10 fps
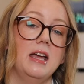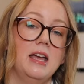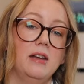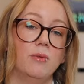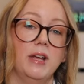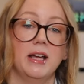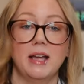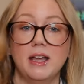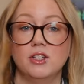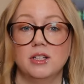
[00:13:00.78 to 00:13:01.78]
it
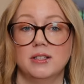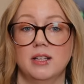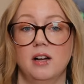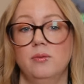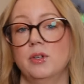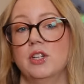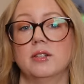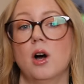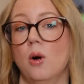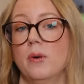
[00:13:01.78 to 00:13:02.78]
re-engaged itself, which has
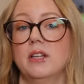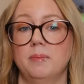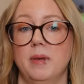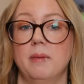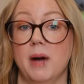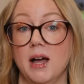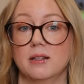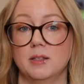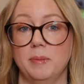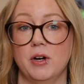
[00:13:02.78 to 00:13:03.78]
always been my
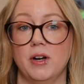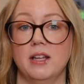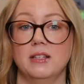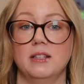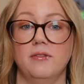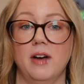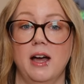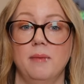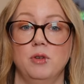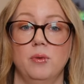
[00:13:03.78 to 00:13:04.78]
experience if
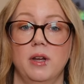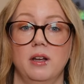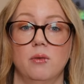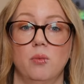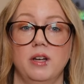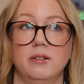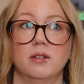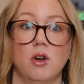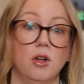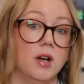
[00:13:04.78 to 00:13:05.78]
I'm doing what is
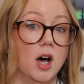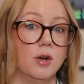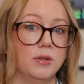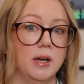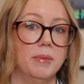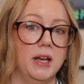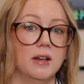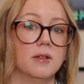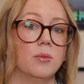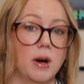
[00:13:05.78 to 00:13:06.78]
called auto
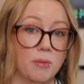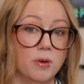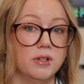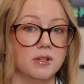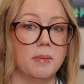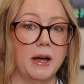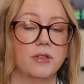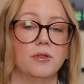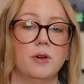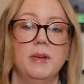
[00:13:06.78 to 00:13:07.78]
dumping, where I'm going to the
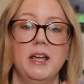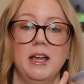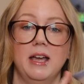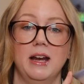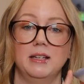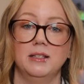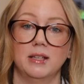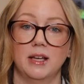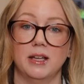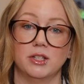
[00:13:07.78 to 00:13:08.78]
bathroom and I
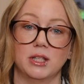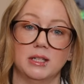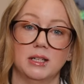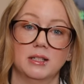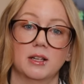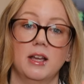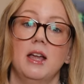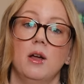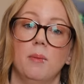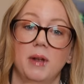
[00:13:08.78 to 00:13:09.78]
disengage the disc
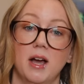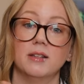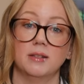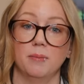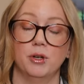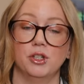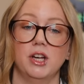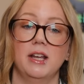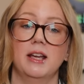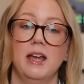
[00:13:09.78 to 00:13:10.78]
because I'm
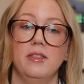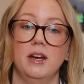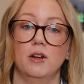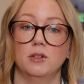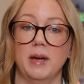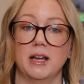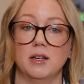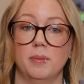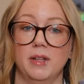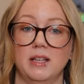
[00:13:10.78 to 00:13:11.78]
pushing and then it goes back
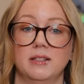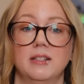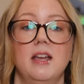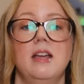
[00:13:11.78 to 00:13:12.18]
into place.